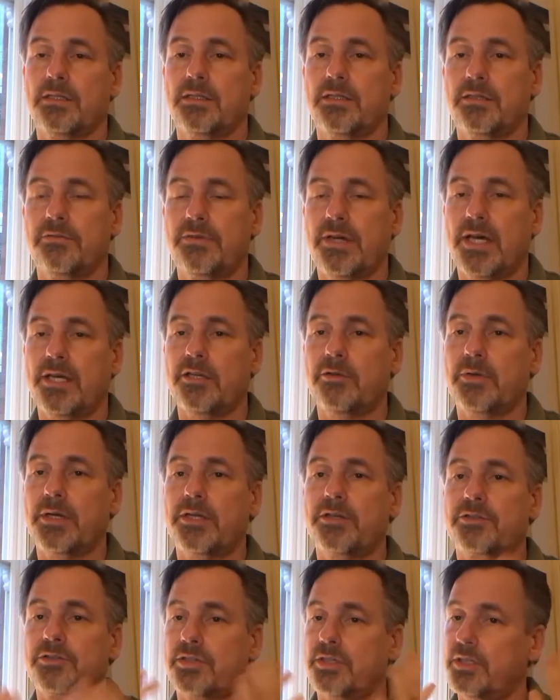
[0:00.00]
the
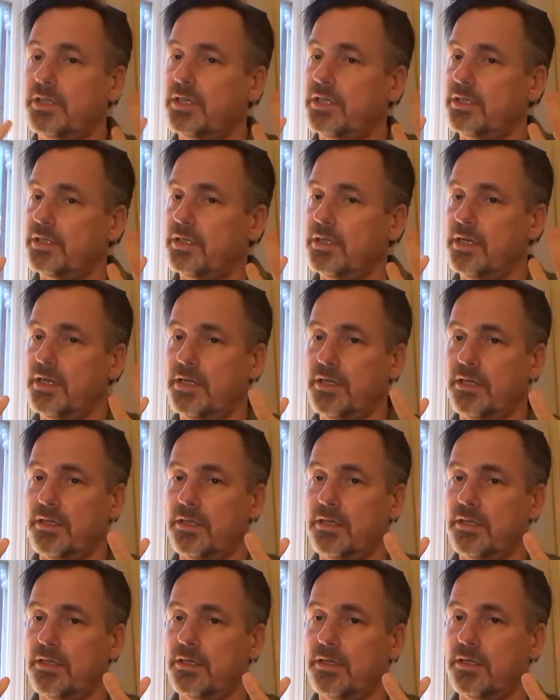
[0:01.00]
evaluators can get an,
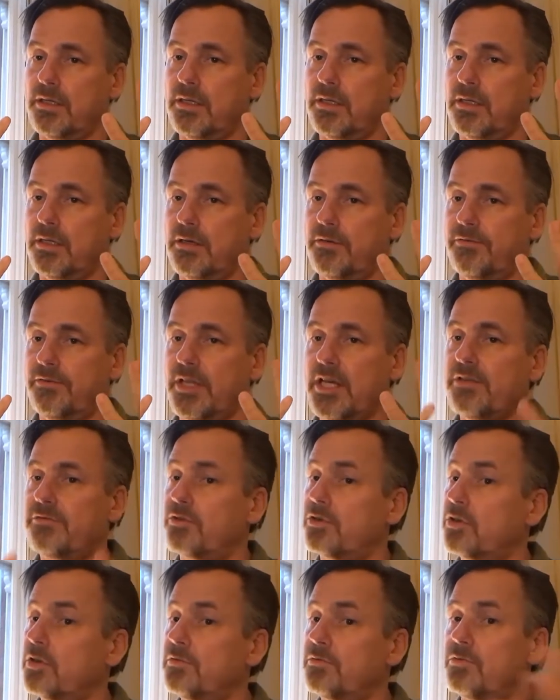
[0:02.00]
a
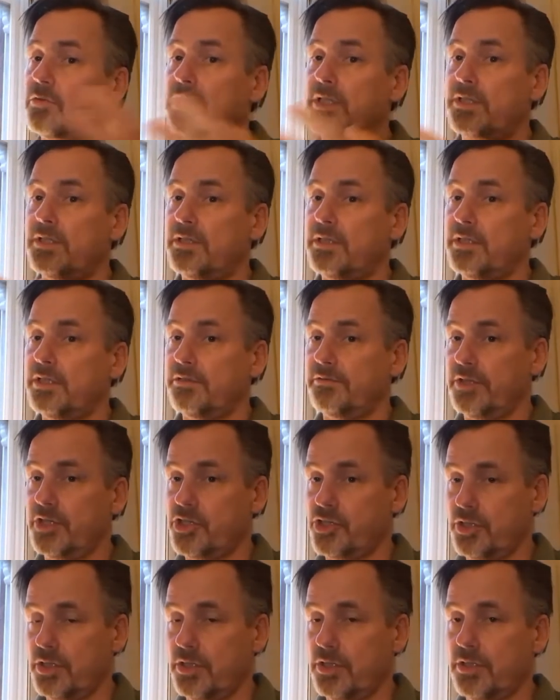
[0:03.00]
flavor of what the
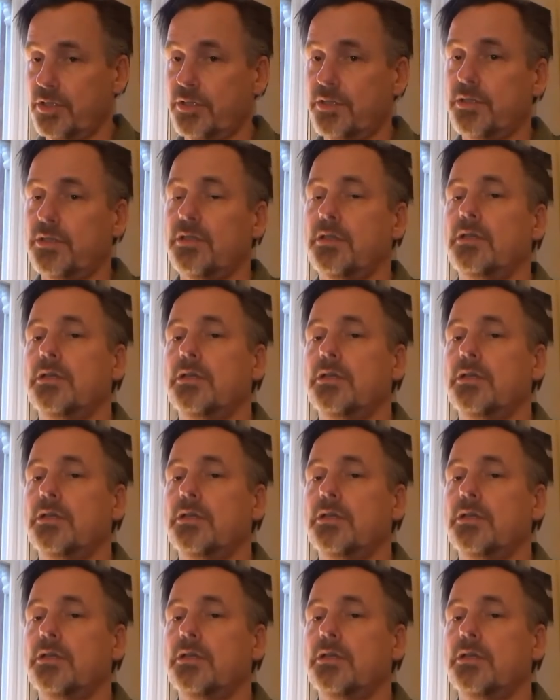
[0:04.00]
innovation is.